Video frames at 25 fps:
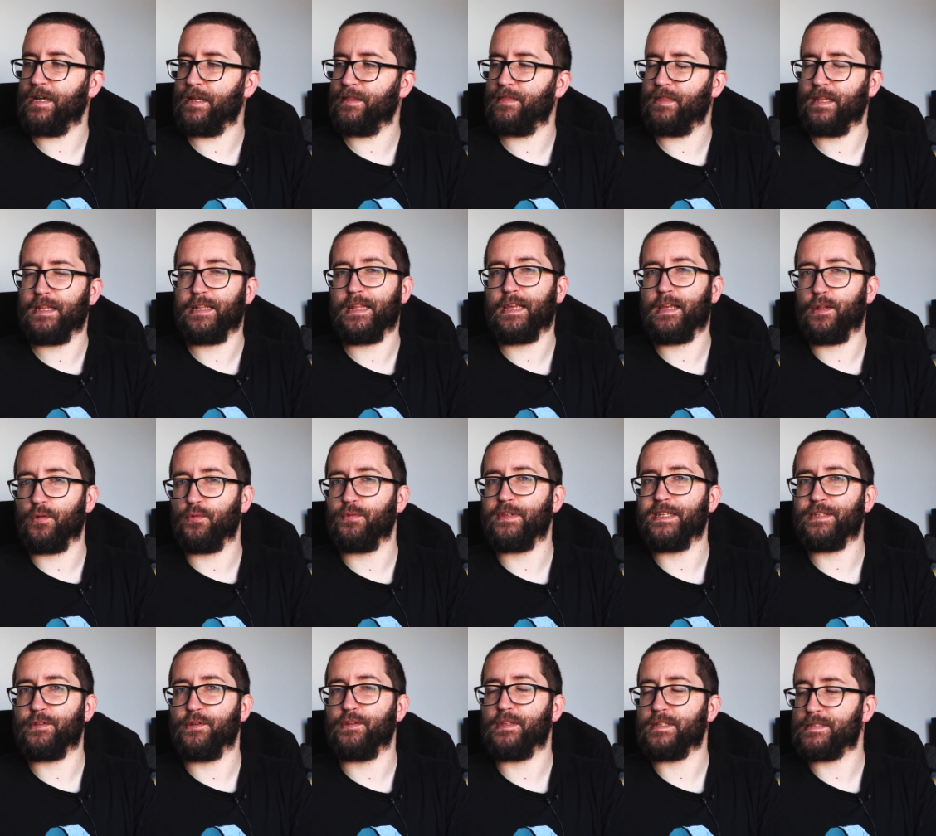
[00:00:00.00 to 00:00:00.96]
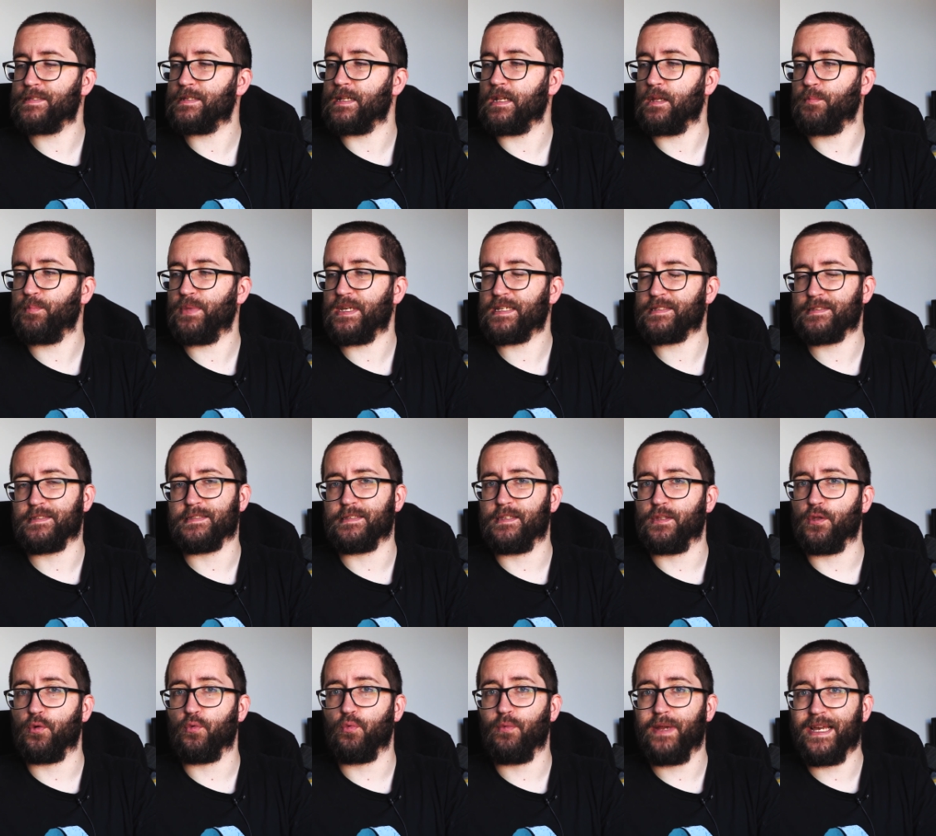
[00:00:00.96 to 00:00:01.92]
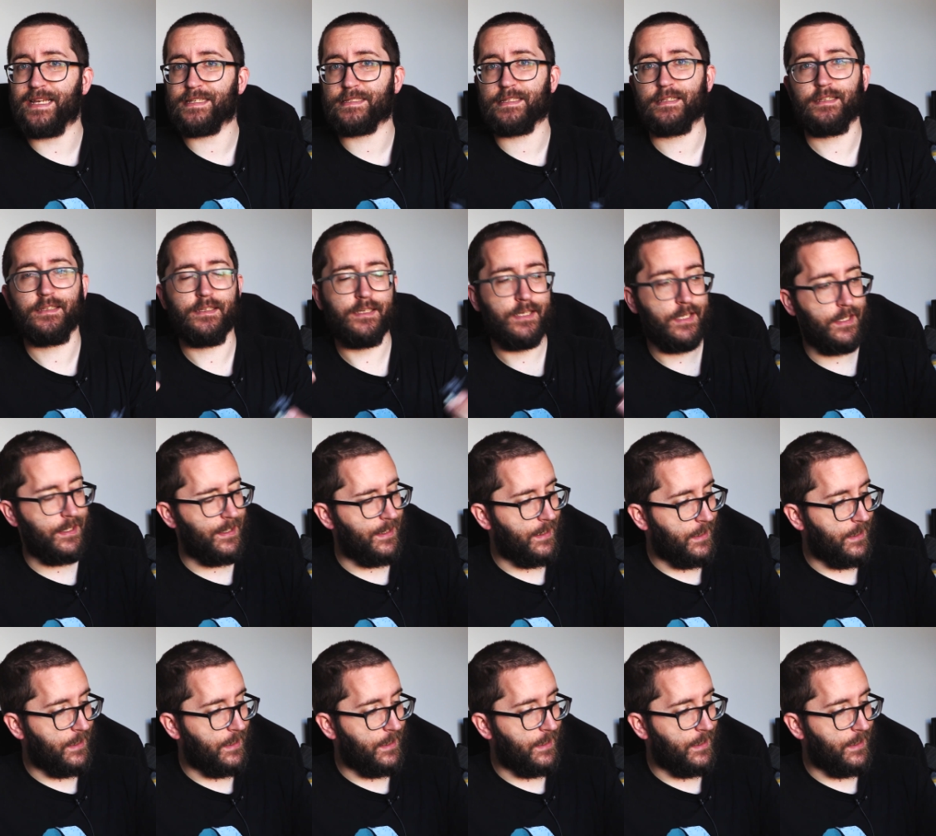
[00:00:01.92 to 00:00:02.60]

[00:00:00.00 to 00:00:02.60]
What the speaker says: I think they can only do the scenic bases in the resin.